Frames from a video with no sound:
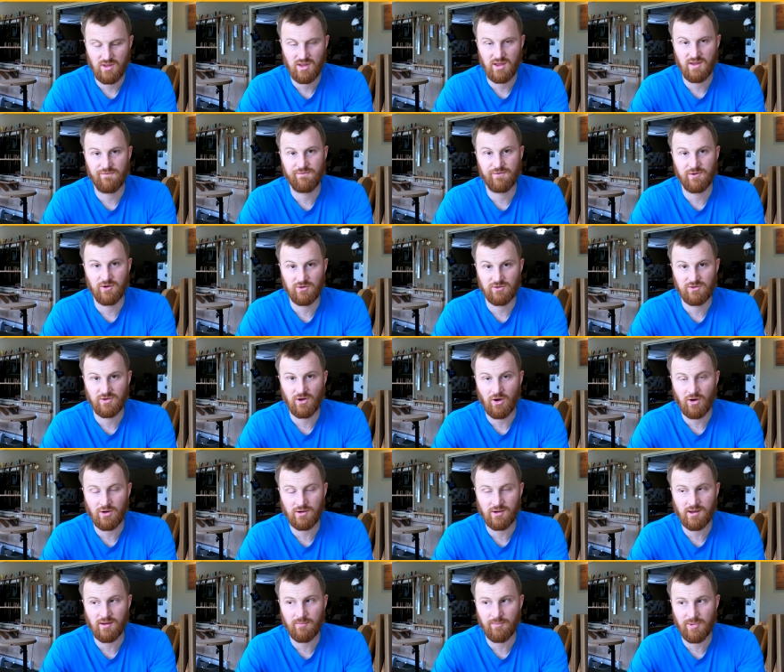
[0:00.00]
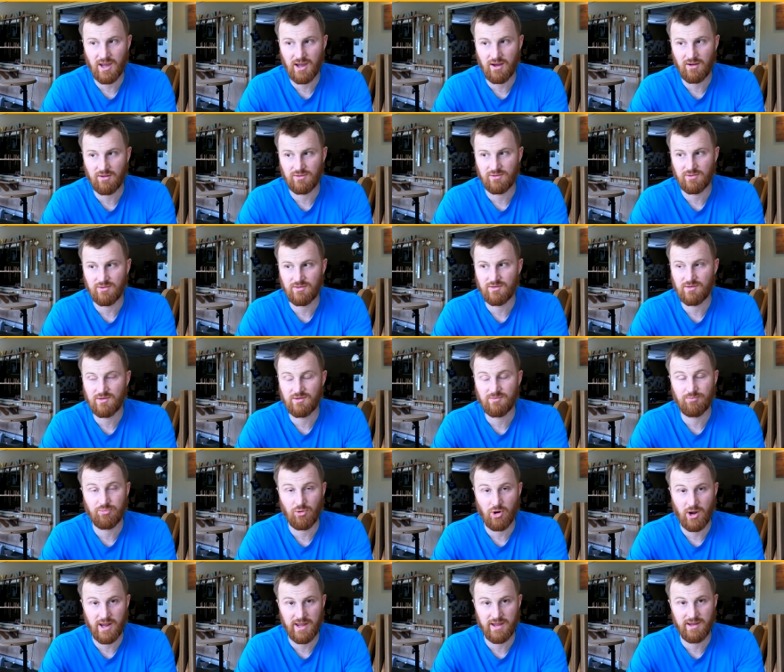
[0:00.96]
If you're talking about
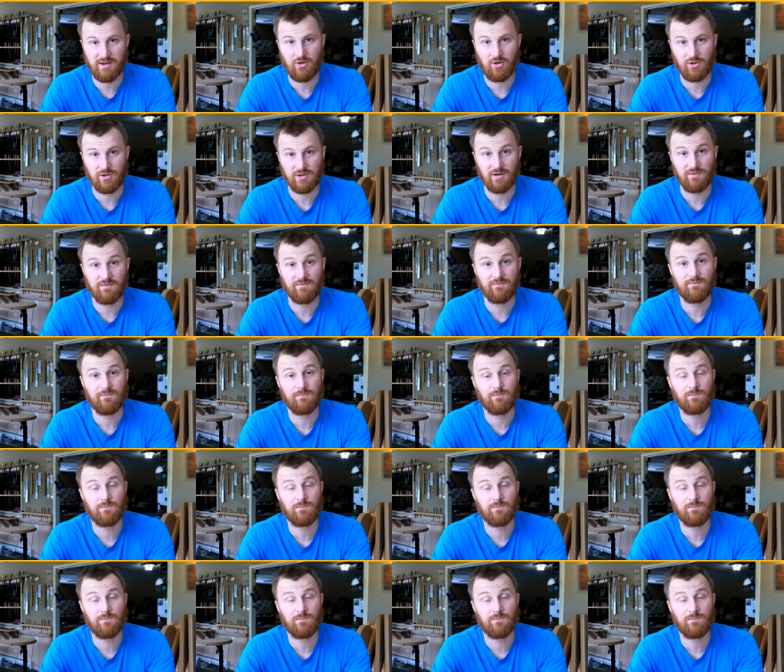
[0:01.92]
spraying on a